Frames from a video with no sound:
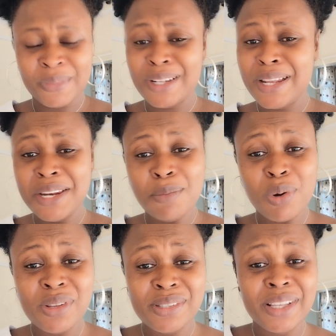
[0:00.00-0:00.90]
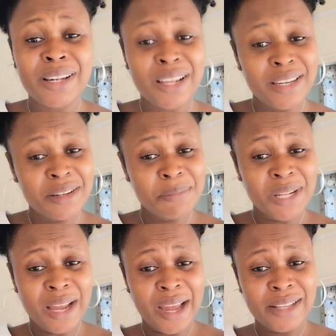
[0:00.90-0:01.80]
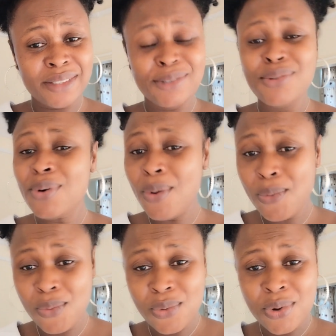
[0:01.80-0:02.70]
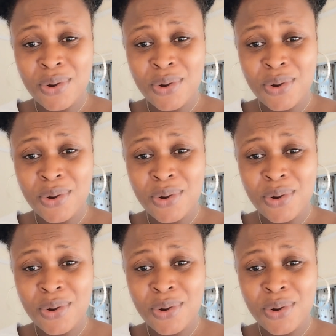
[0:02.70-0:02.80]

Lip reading: Did anybody say, let it be light? No.